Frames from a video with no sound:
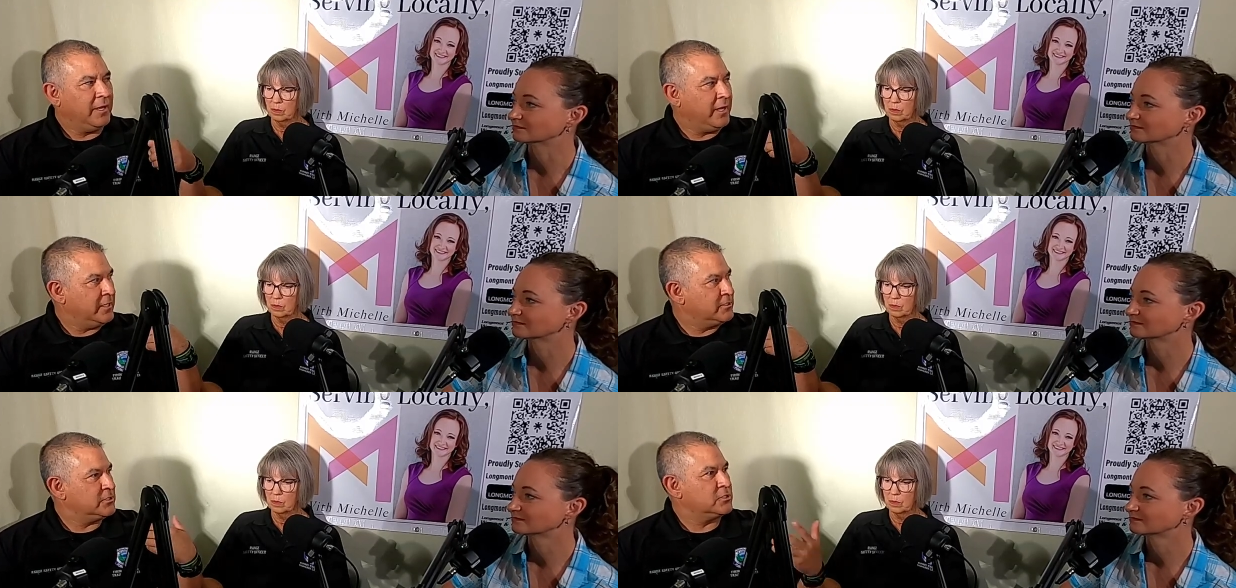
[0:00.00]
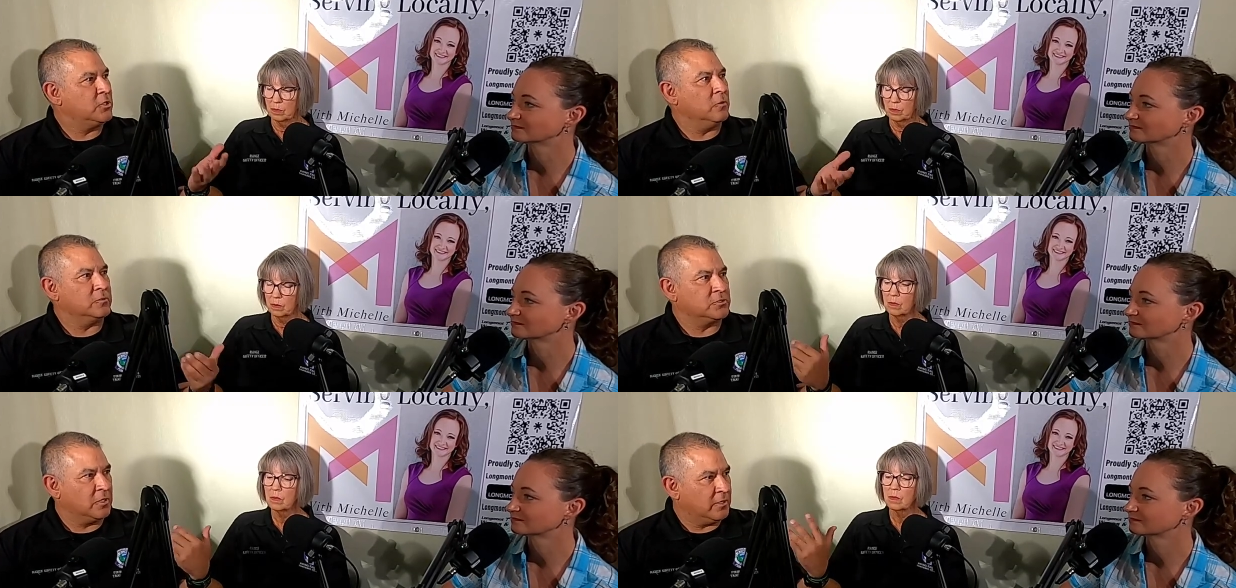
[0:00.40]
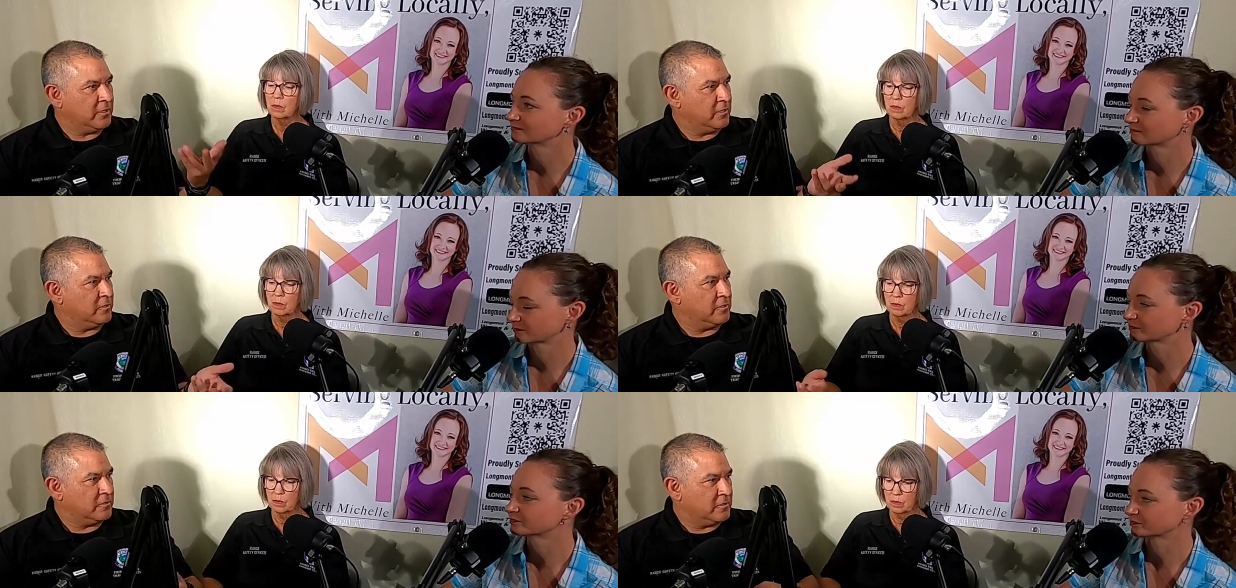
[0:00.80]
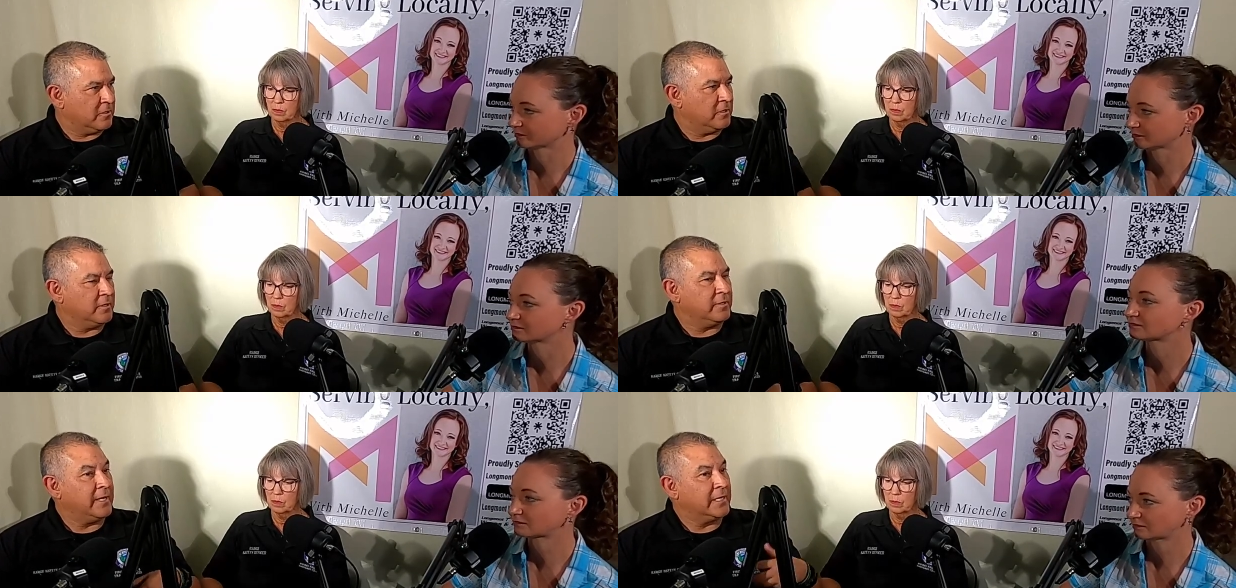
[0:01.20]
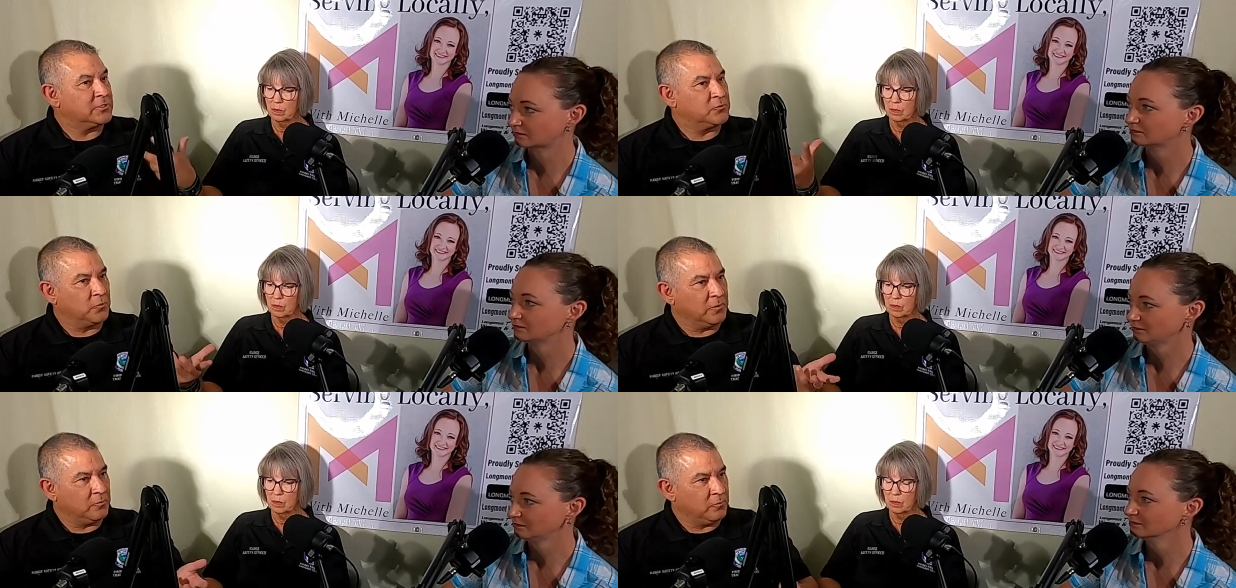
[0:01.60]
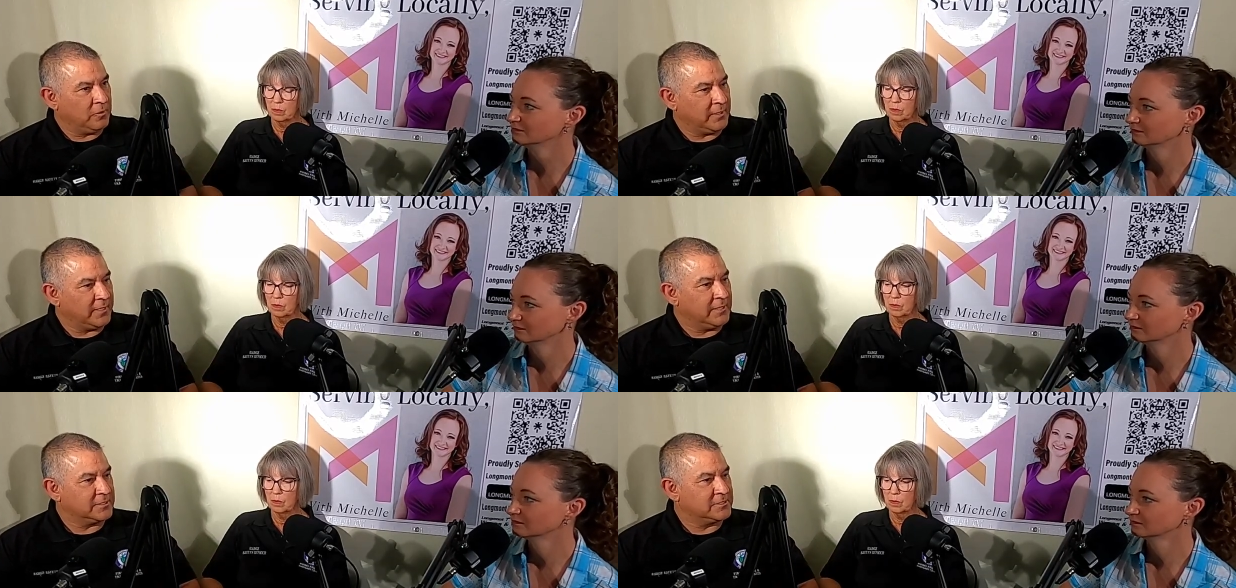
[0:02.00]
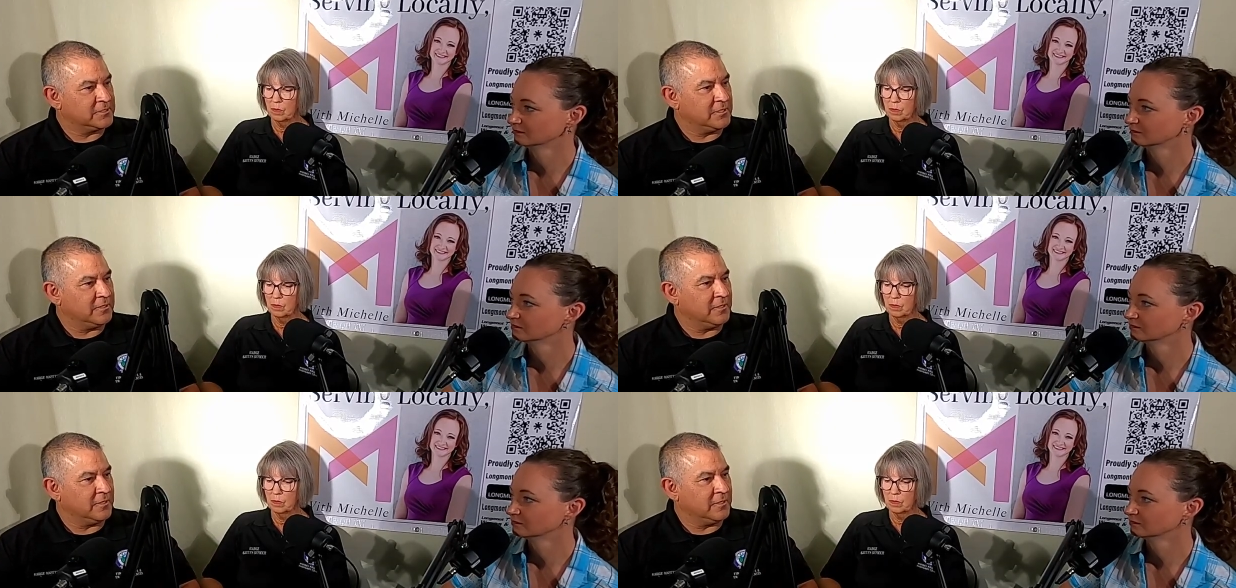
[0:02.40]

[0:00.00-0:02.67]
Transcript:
Speaker 1: It just goes on and on and on, and that's what really gets